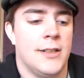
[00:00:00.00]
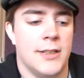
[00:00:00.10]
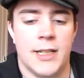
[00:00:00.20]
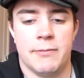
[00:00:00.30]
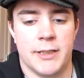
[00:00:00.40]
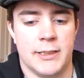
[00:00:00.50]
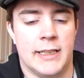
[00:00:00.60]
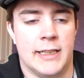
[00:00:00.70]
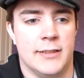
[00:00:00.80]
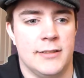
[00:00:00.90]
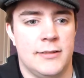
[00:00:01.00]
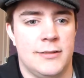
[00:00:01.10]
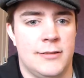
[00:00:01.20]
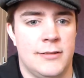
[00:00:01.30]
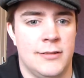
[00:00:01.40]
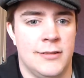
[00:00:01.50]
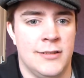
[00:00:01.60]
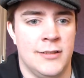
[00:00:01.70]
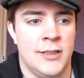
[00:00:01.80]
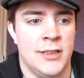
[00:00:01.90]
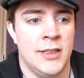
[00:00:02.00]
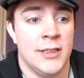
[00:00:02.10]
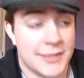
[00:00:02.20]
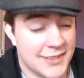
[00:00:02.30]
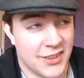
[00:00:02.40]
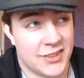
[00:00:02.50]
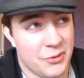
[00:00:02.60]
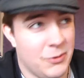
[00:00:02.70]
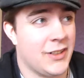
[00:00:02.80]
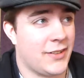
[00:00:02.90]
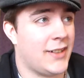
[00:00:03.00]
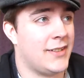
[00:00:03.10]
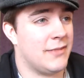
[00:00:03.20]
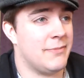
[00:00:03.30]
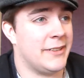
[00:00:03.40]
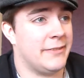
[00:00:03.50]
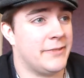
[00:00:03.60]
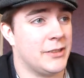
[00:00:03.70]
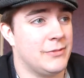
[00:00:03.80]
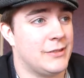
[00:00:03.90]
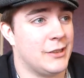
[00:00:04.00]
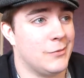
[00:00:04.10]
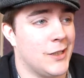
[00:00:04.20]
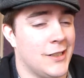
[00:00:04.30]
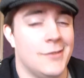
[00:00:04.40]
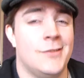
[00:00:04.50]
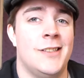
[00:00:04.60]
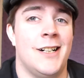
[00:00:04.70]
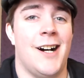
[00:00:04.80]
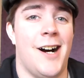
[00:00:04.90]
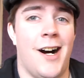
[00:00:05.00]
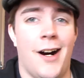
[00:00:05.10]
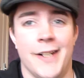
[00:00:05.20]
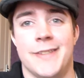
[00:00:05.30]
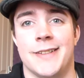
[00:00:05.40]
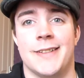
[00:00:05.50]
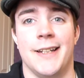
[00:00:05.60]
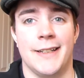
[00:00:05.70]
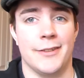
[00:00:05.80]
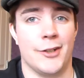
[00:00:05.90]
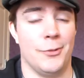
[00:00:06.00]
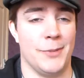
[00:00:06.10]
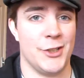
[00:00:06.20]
Leave it at that. Because I do want to see zombie films do well. I just think it's going to be